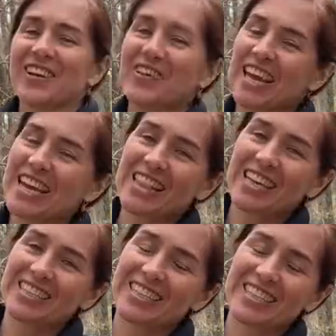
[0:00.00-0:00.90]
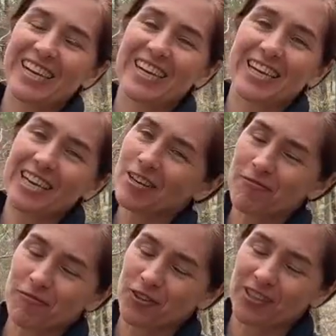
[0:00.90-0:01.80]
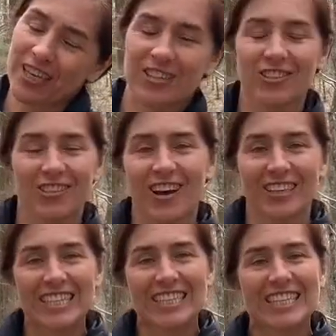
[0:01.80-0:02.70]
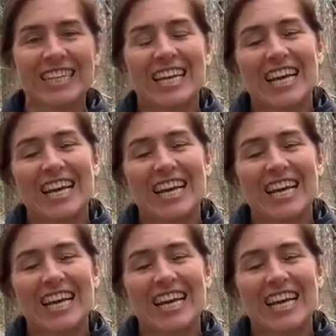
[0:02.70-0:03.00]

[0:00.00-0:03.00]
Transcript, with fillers: Okay, that's uh, it for nature knowledge.